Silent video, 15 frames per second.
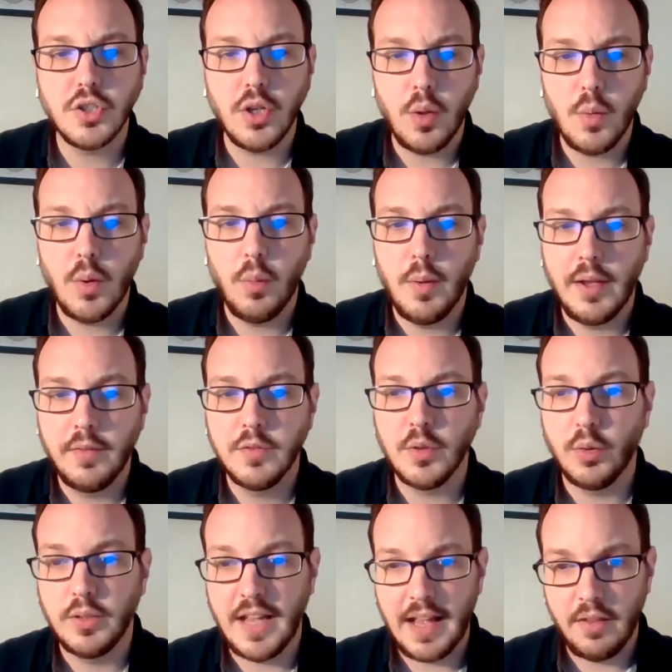slower waves
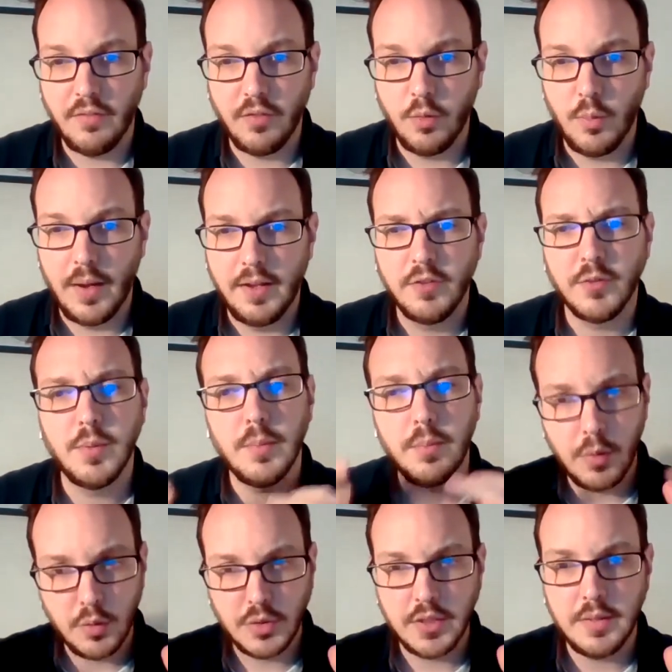called alpha waves, but
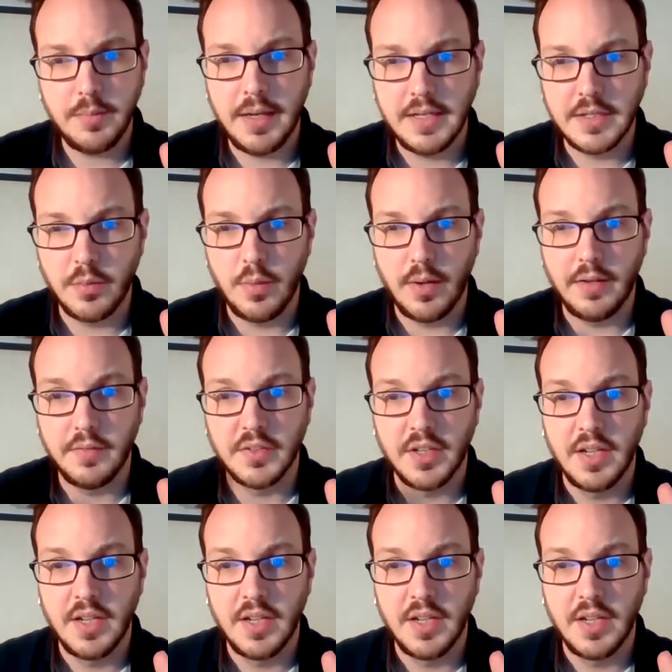mostly beta waves.